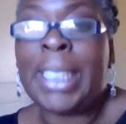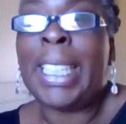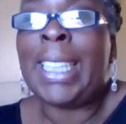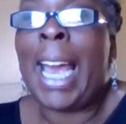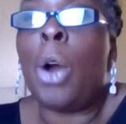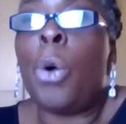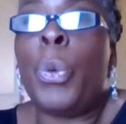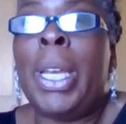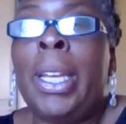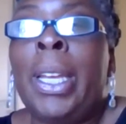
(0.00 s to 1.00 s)
This is
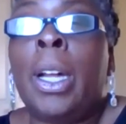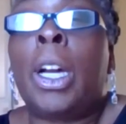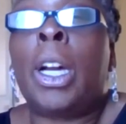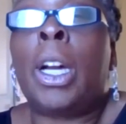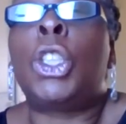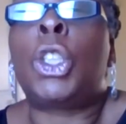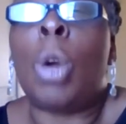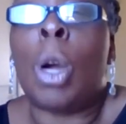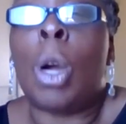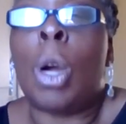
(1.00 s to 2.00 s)
how we
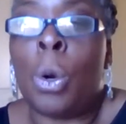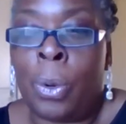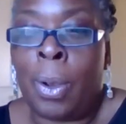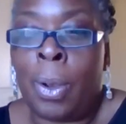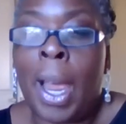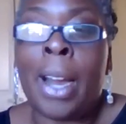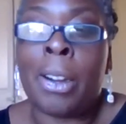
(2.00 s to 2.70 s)
control